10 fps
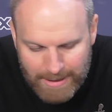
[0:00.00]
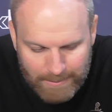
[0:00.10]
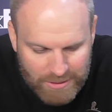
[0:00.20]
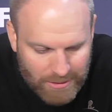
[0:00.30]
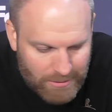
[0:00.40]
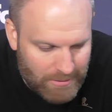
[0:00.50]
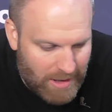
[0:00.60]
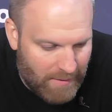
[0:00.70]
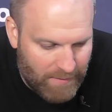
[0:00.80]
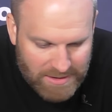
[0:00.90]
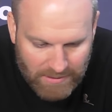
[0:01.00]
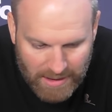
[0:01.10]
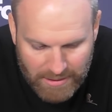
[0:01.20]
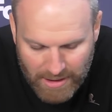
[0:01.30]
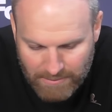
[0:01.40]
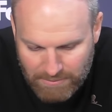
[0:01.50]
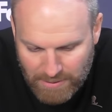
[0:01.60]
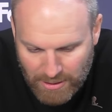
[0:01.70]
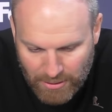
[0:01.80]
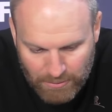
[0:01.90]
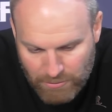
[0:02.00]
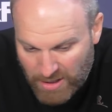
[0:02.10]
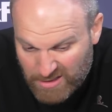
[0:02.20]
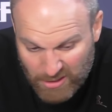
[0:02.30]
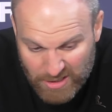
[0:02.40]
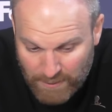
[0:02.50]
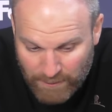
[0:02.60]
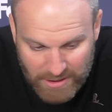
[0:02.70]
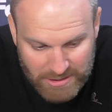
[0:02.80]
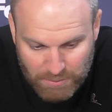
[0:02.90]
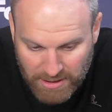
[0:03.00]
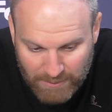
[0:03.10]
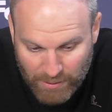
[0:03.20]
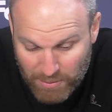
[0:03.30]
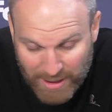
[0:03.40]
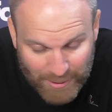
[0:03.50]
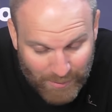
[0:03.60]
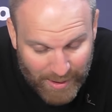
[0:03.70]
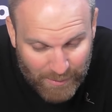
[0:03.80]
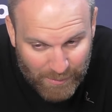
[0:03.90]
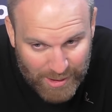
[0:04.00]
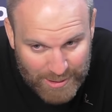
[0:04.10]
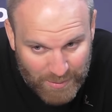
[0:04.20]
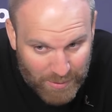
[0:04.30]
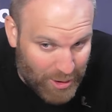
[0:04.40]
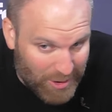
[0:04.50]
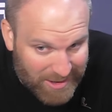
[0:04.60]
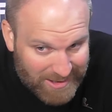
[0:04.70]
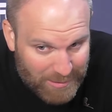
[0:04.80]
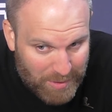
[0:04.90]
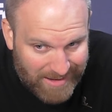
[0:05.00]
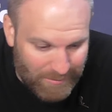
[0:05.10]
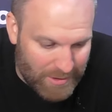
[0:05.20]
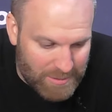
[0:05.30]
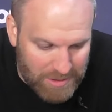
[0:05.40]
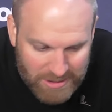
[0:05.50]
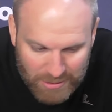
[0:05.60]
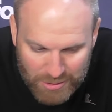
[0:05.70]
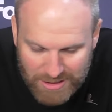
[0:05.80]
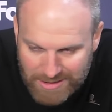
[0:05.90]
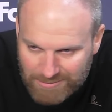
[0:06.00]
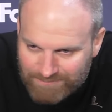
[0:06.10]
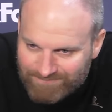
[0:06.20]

So offensively, I thought, you know, credit their defense, but we were making the right reads when we couldn't get to the paint. We were just missing those shots.